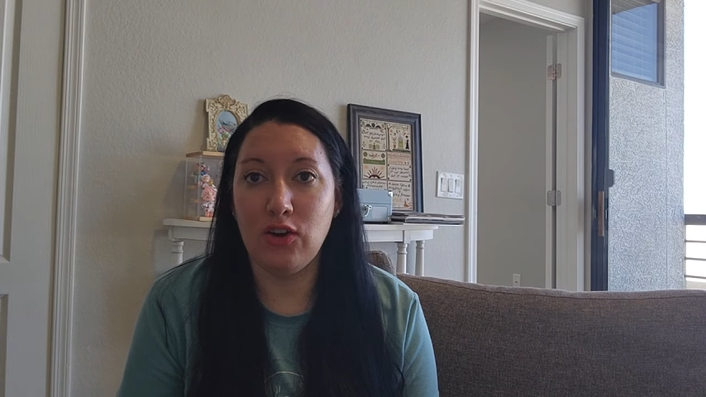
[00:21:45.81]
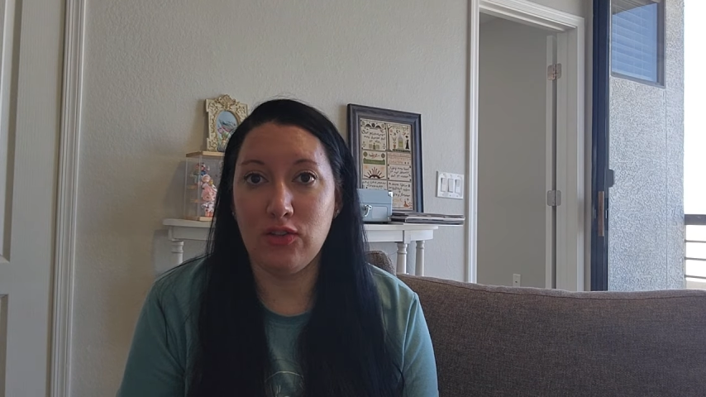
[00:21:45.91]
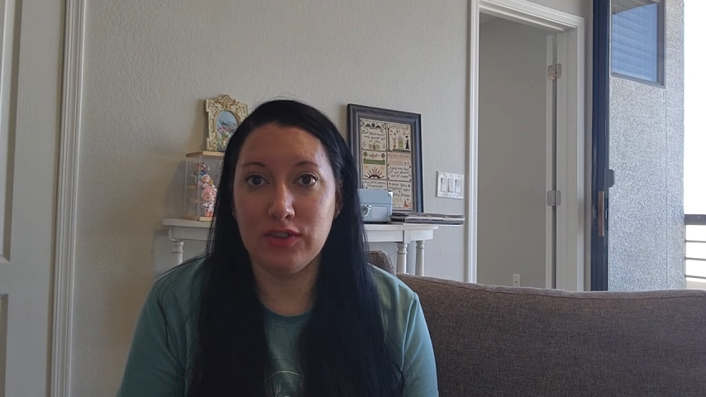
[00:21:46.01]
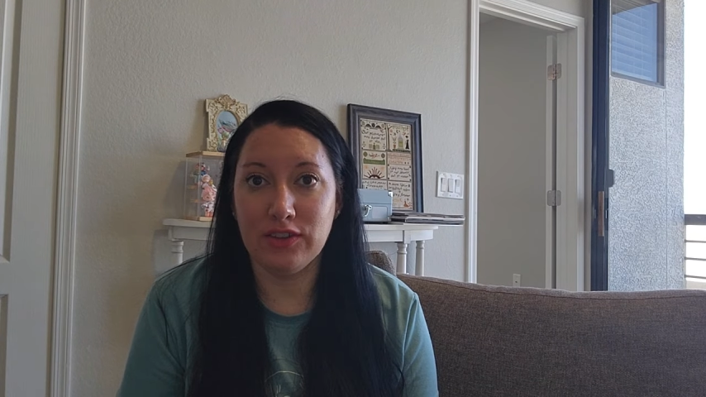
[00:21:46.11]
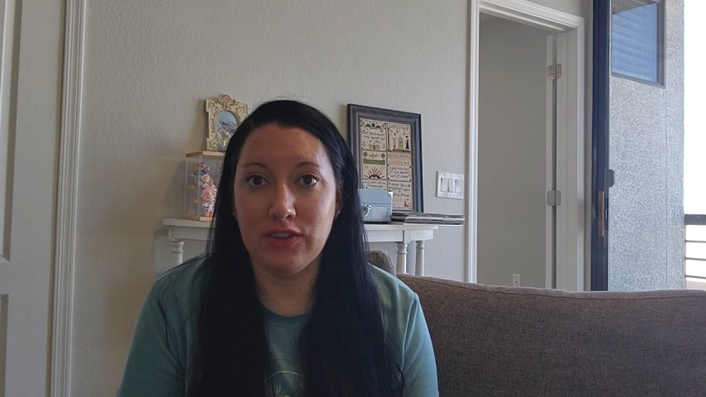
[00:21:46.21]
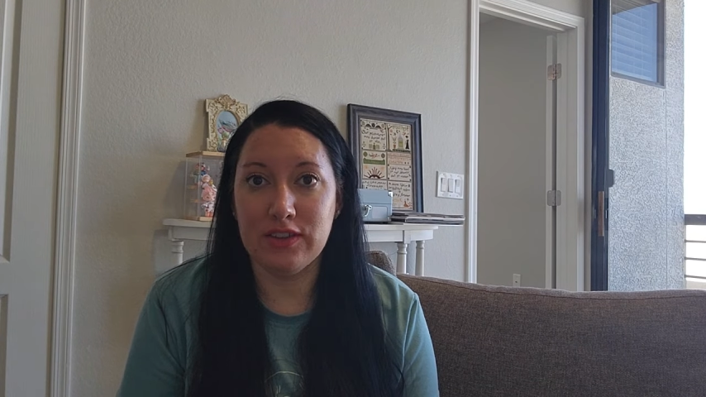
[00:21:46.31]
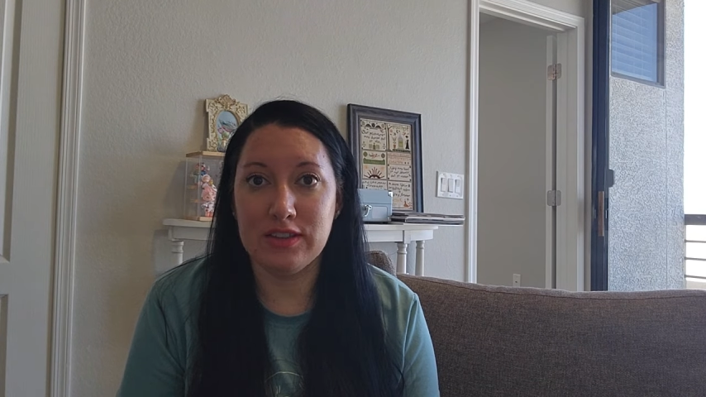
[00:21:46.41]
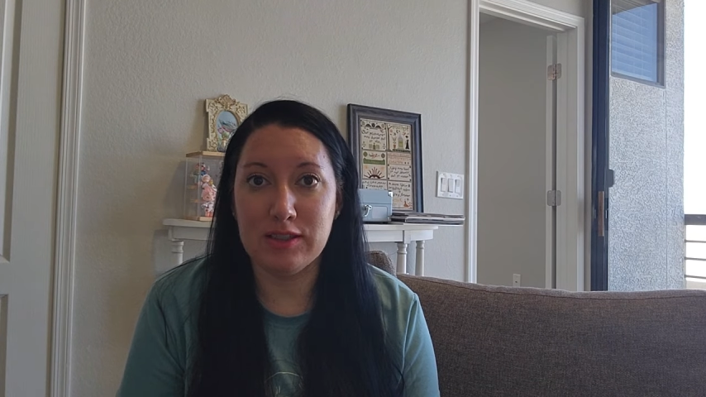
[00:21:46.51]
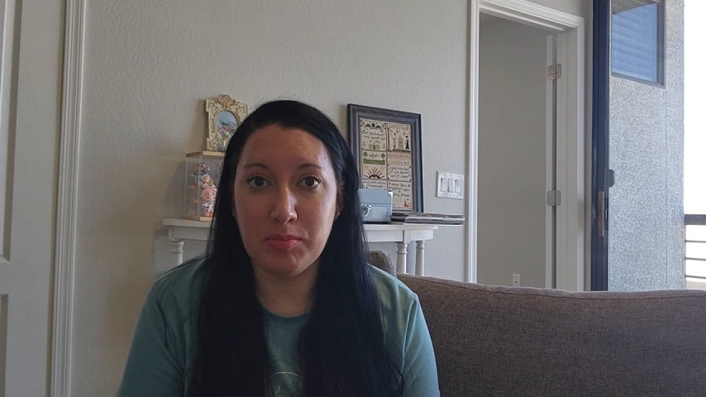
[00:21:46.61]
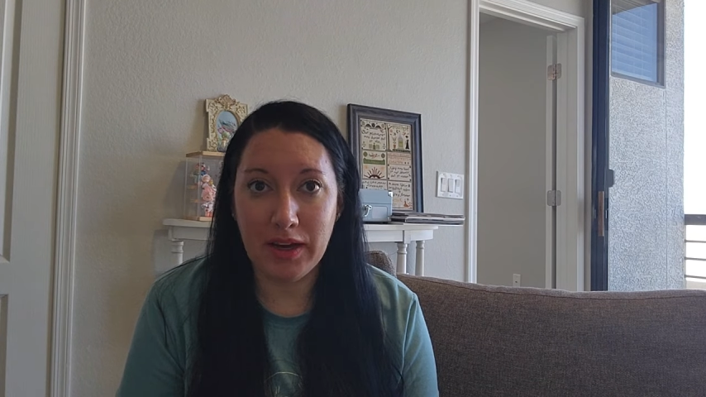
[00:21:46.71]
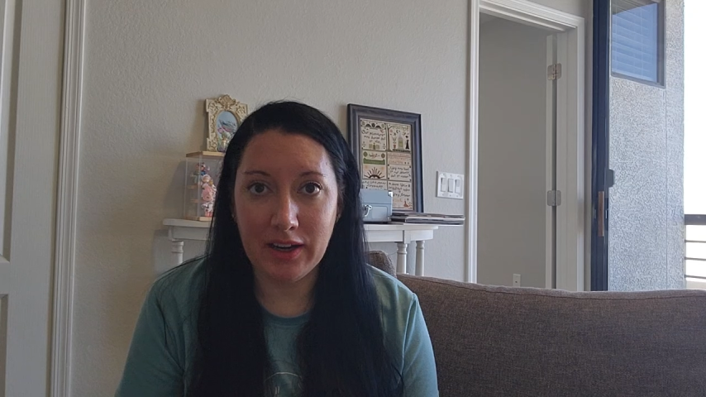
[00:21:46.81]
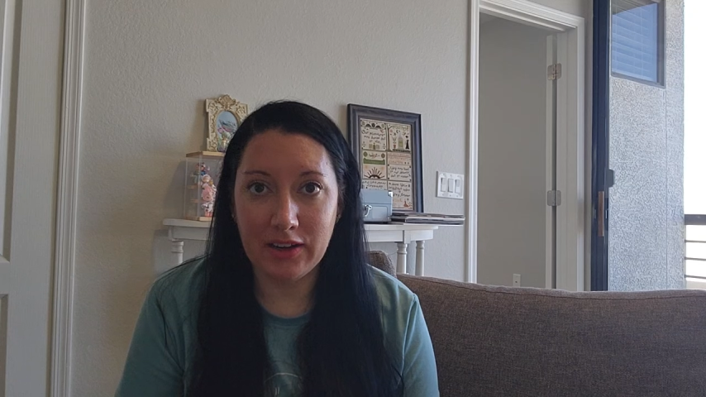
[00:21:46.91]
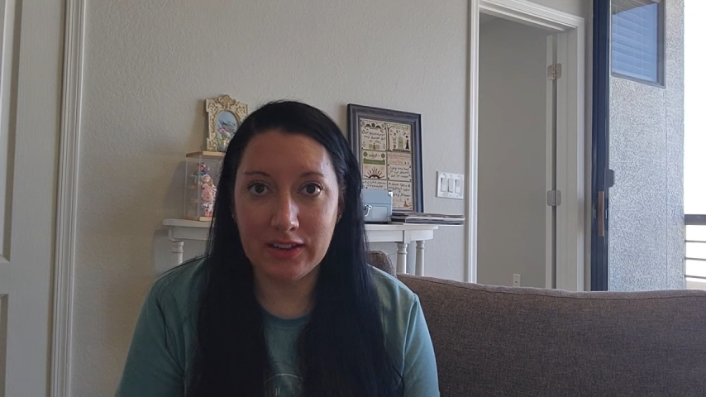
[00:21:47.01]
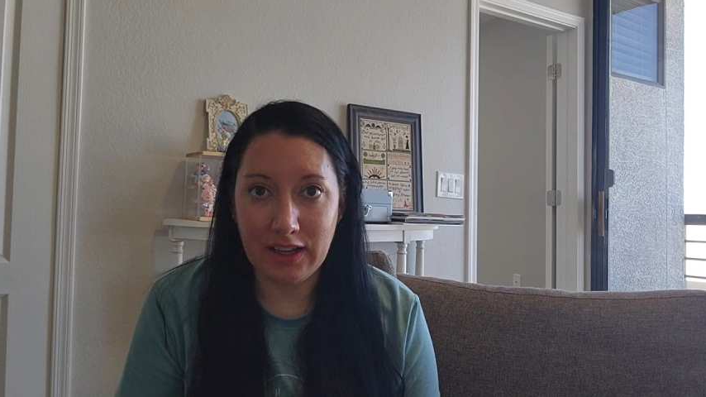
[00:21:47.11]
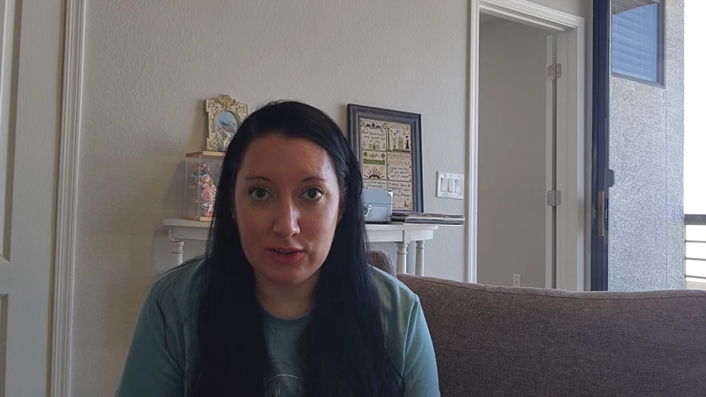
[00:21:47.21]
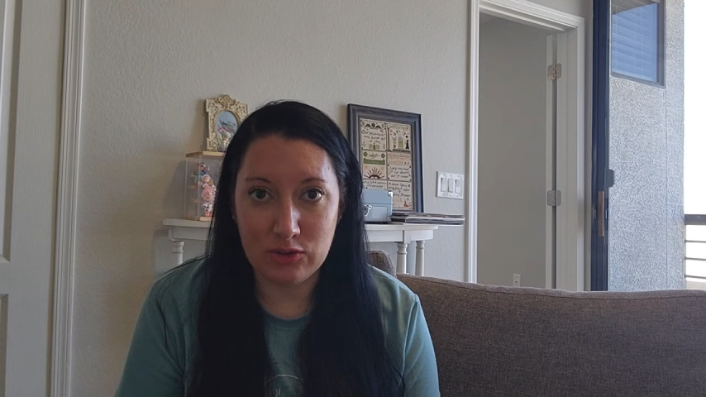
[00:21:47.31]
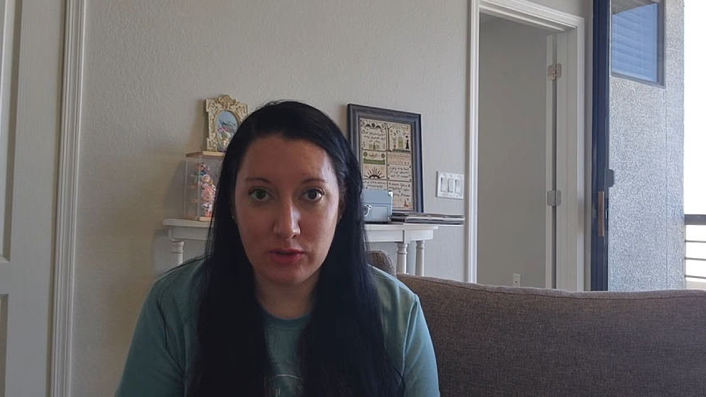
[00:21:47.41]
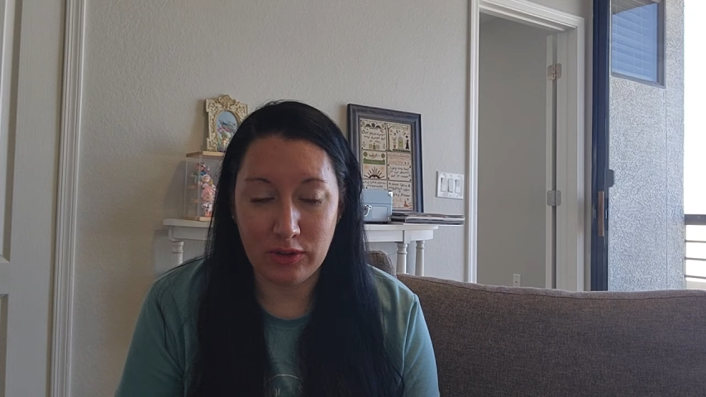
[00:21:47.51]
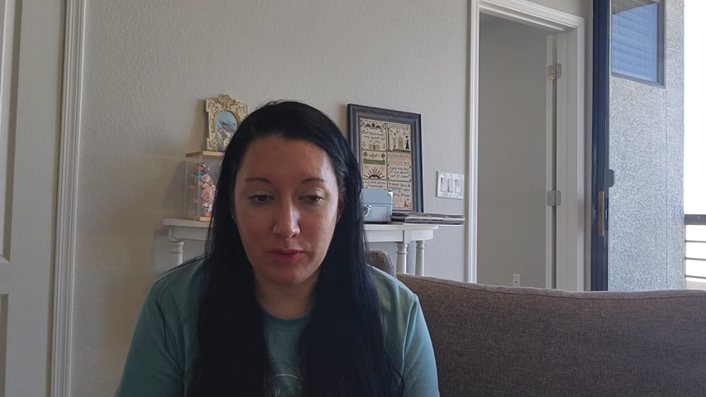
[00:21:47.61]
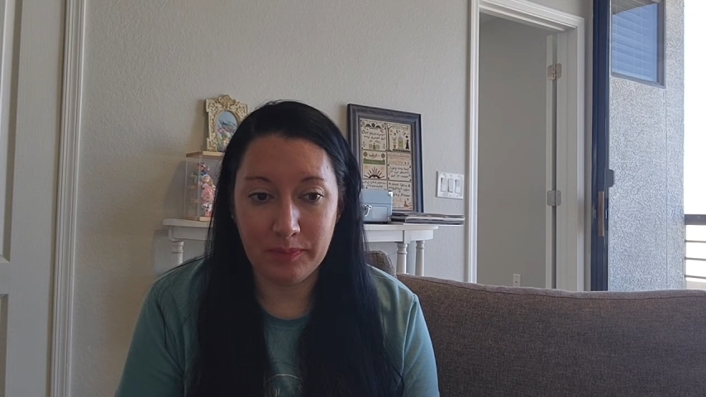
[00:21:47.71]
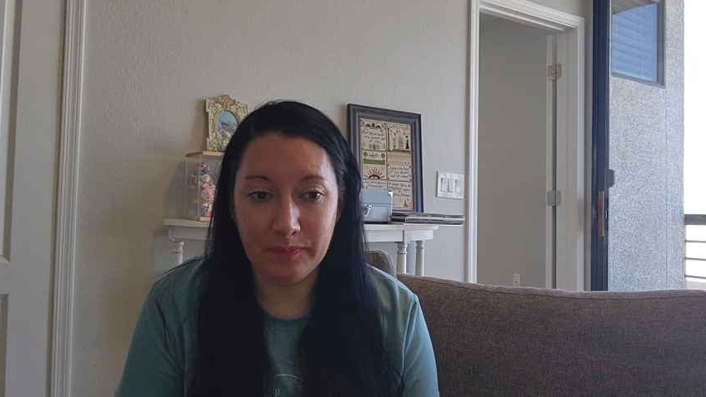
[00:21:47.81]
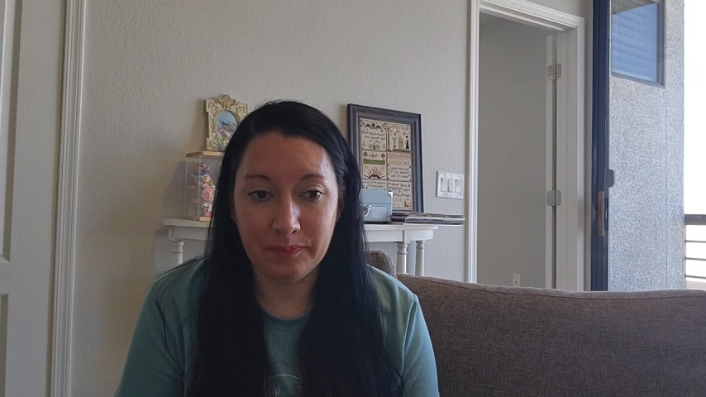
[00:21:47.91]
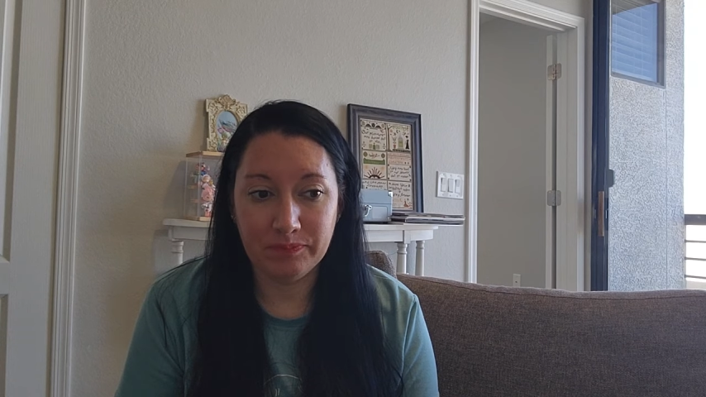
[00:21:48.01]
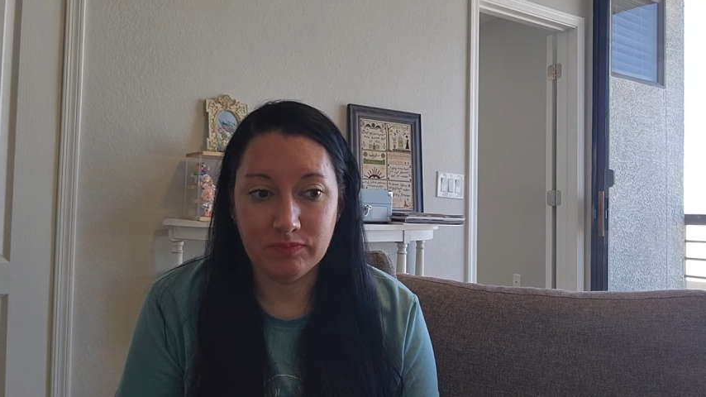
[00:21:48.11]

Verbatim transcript: over the spare guest room